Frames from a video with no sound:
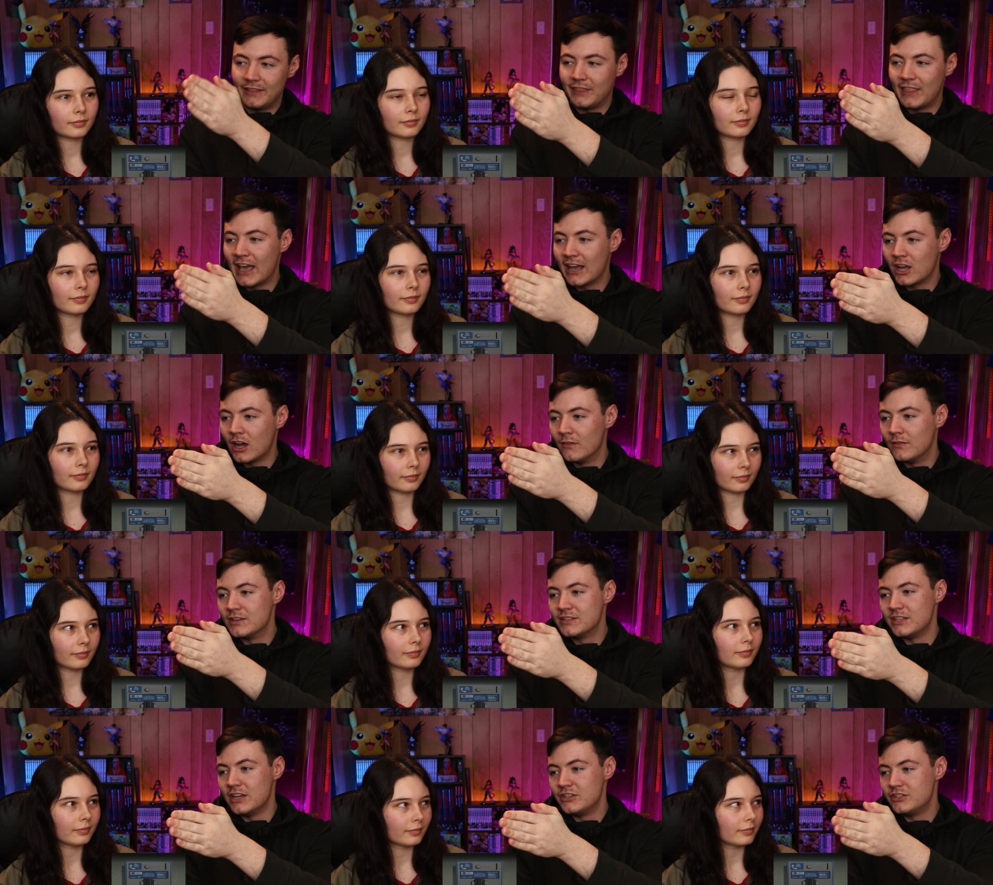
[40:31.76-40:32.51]
Speaker 1: that
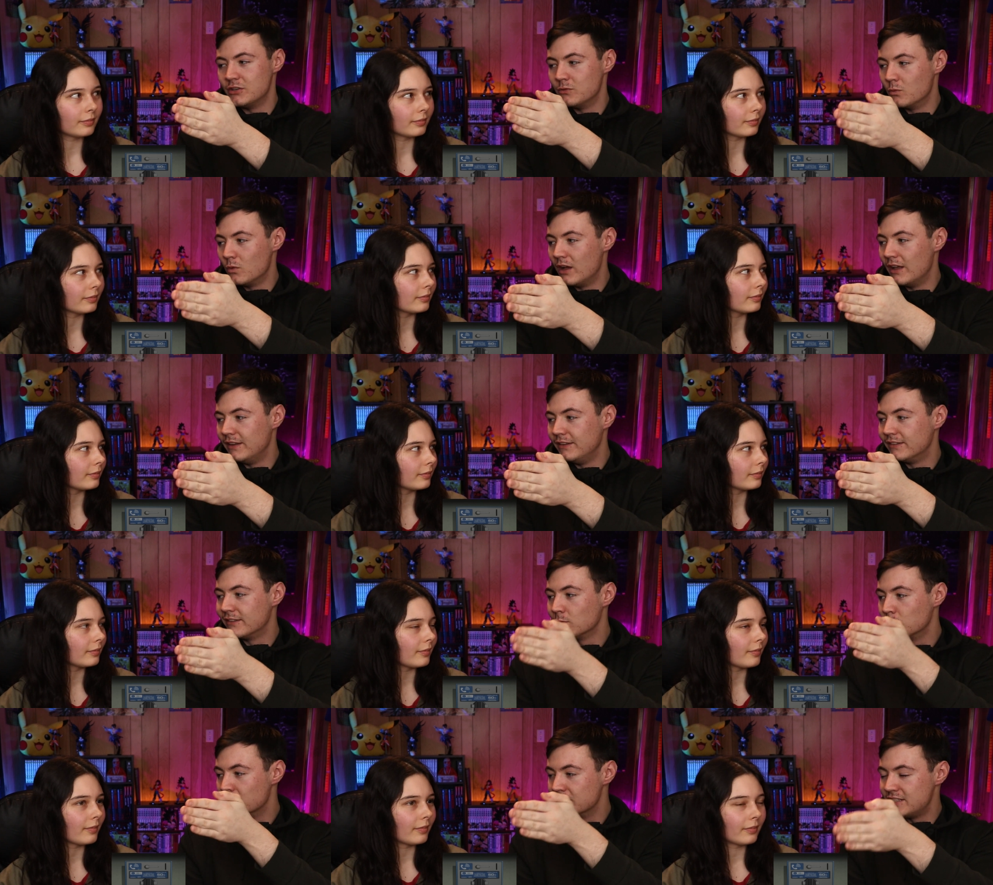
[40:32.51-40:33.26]
that conversation
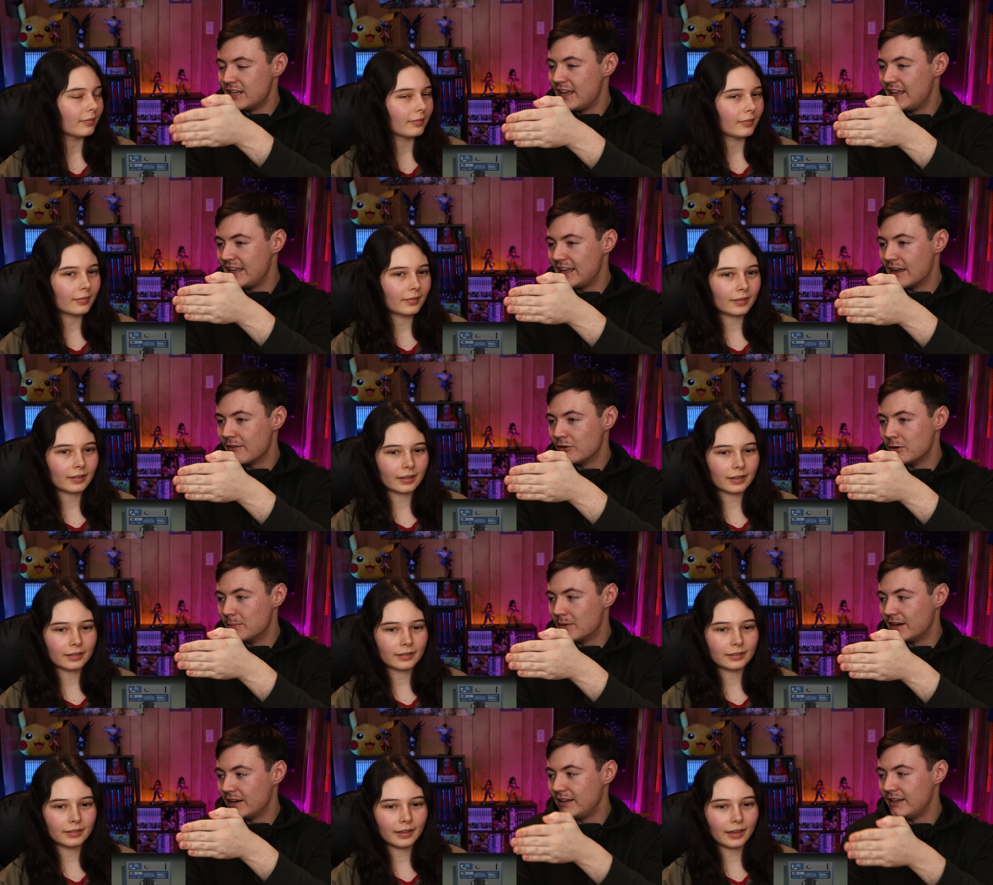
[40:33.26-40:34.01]
was we're
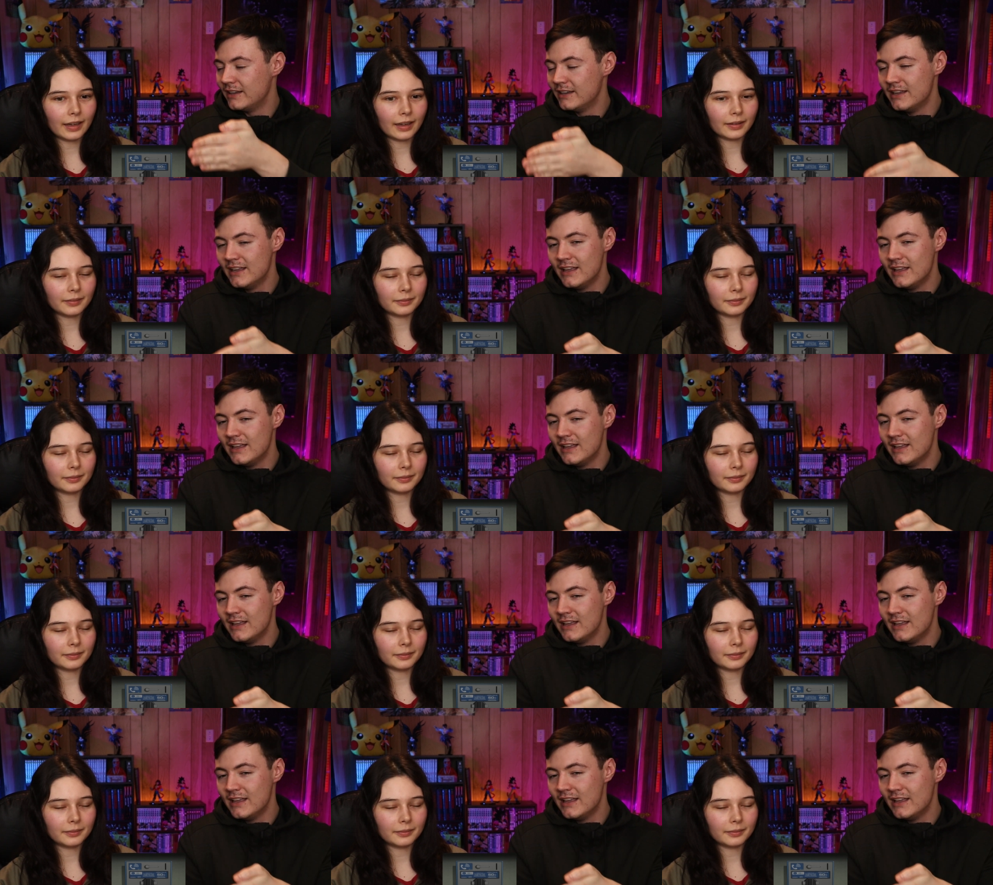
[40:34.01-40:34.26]
taking everybody.